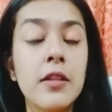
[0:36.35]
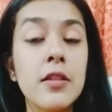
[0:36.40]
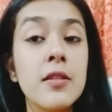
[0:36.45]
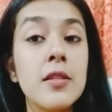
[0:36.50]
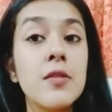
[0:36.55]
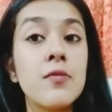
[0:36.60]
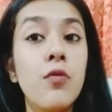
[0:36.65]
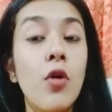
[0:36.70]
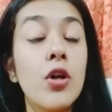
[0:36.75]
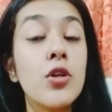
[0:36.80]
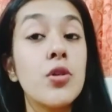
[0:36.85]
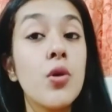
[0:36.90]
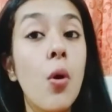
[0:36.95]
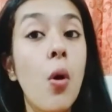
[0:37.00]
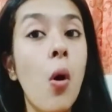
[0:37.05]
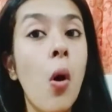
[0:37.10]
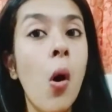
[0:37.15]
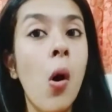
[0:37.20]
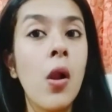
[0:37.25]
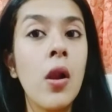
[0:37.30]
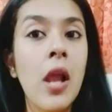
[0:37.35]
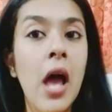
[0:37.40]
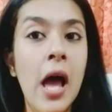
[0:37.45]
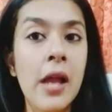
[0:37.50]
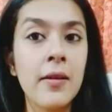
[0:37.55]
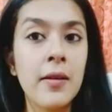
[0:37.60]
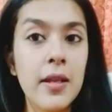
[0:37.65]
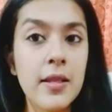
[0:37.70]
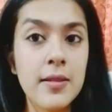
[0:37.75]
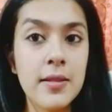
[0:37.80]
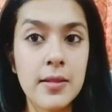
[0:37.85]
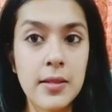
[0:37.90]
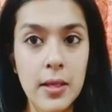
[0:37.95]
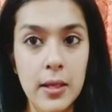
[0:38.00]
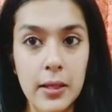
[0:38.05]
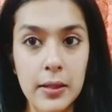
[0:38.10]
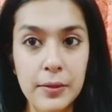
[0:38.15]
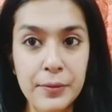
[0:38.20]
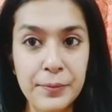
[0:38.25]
this is what all analysts say.